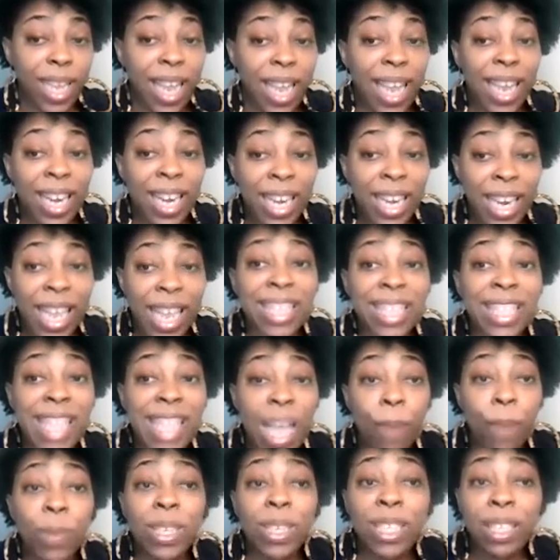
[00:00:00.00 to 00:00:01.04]
unless
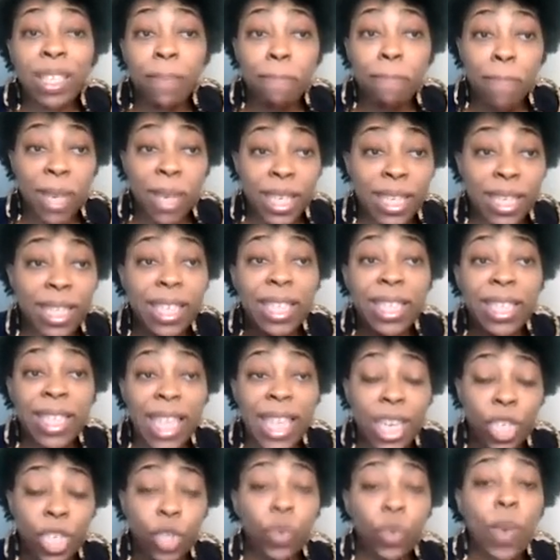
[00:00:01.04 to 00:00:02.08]
that was the business
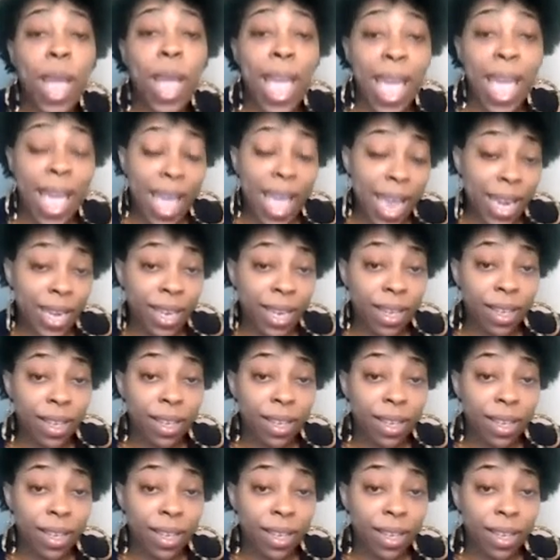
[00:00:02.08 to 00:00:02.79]
that you had.